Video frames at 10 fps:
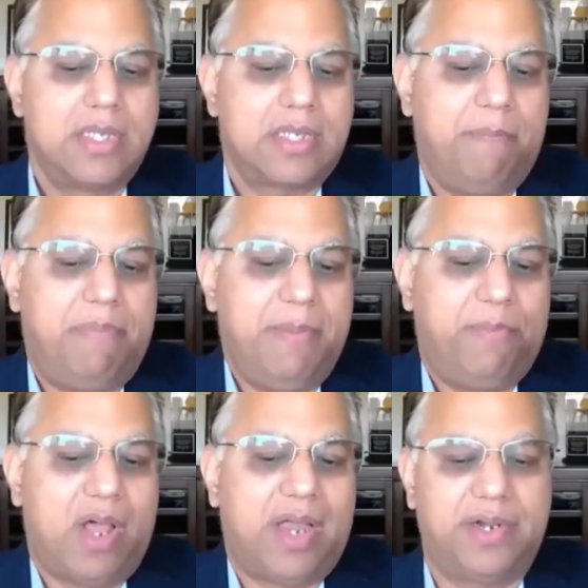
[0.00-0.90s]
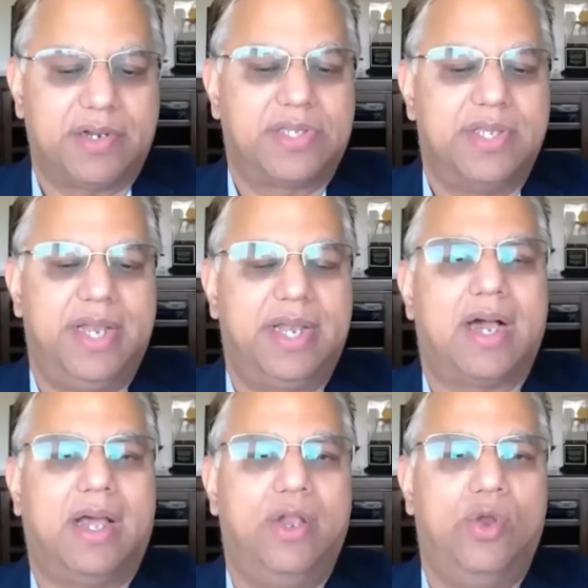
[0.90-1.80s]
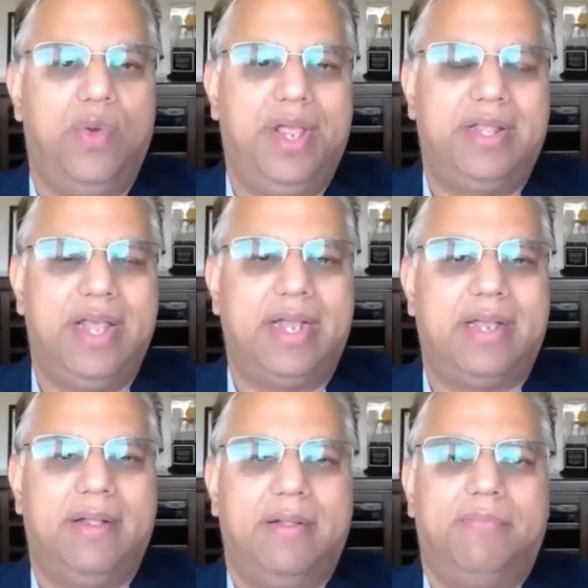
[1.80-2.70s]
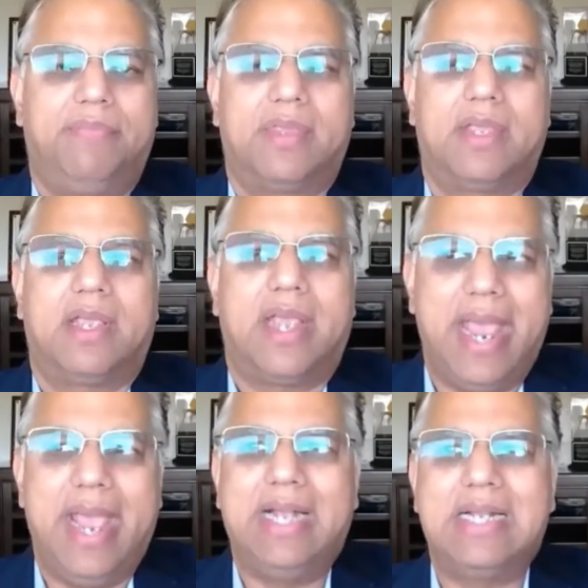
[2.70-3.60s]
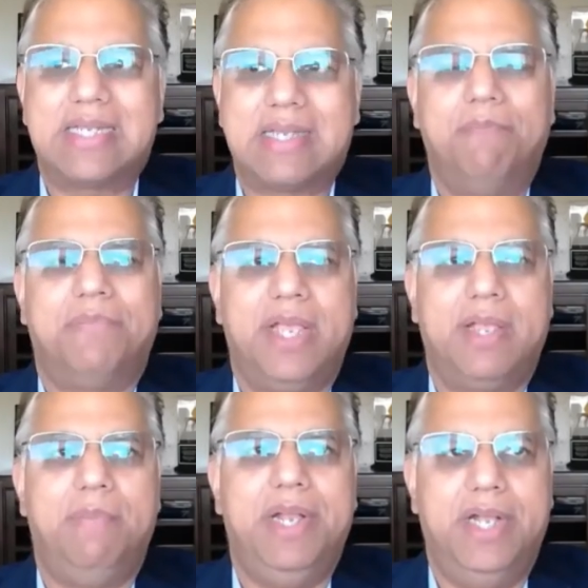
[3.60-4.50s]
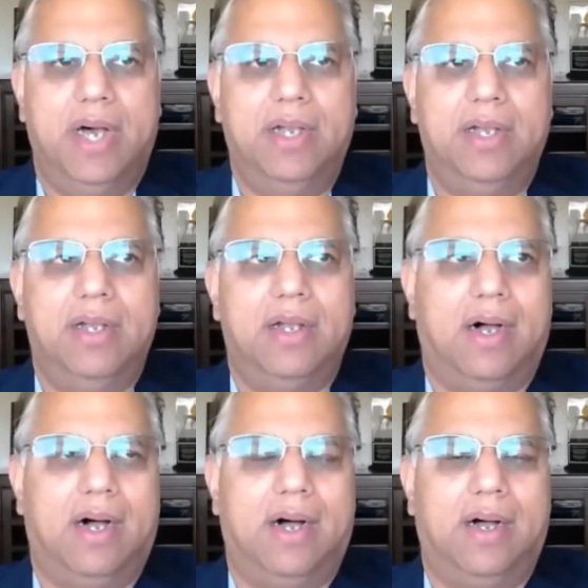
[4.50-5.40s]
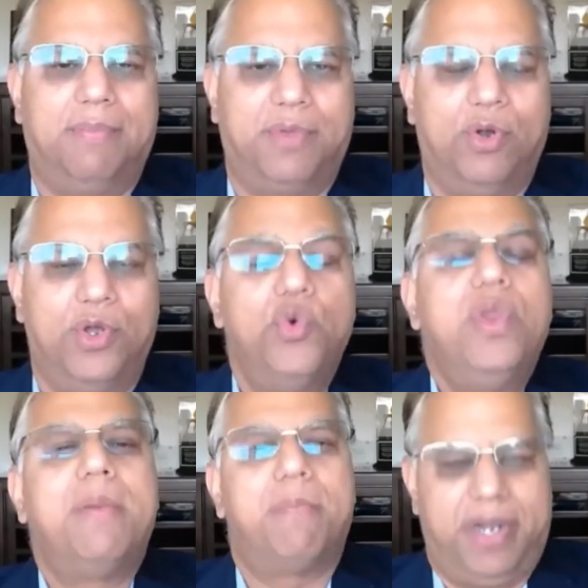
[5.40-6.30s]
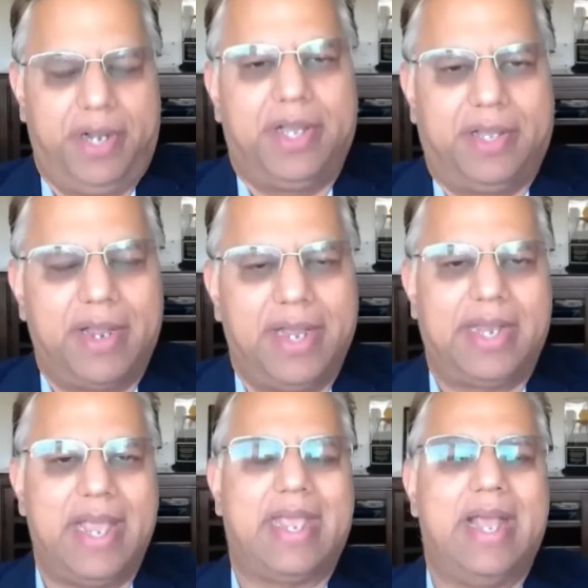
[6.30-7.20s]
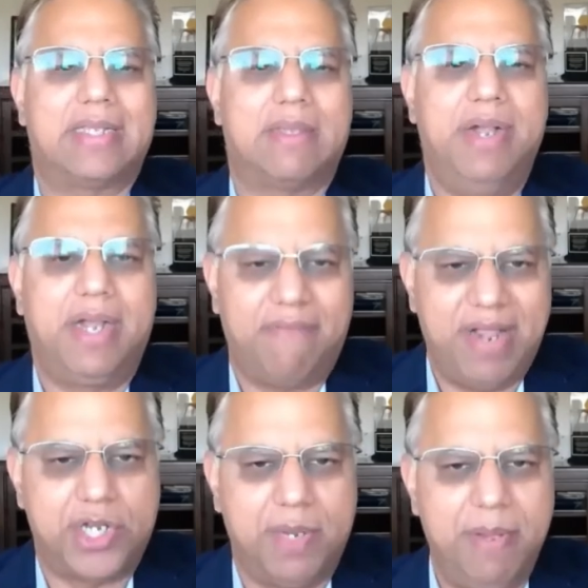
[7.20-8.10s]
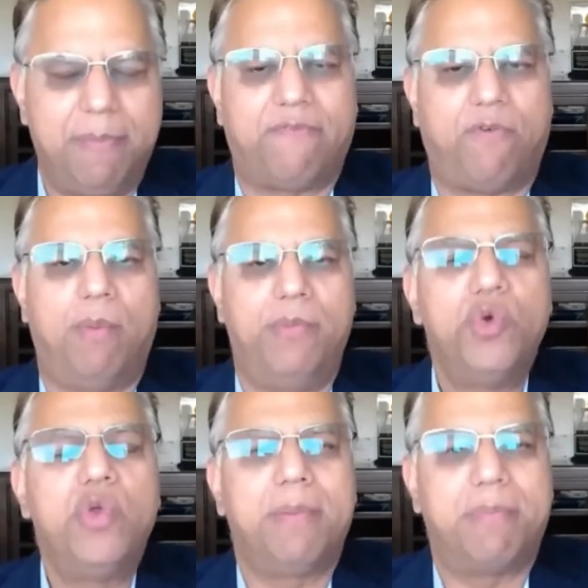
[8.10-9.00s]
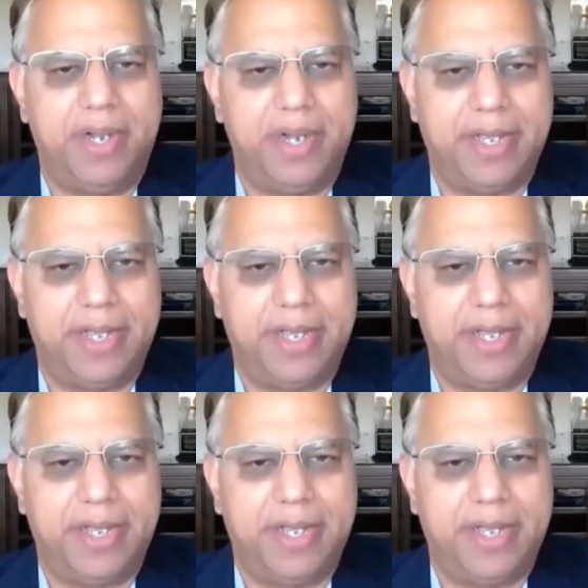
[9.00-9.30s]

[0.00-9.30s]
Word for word: Some people are interested in kind of knowing that can something be done, uh, you know, during print right? Can some intervention be performed during printing?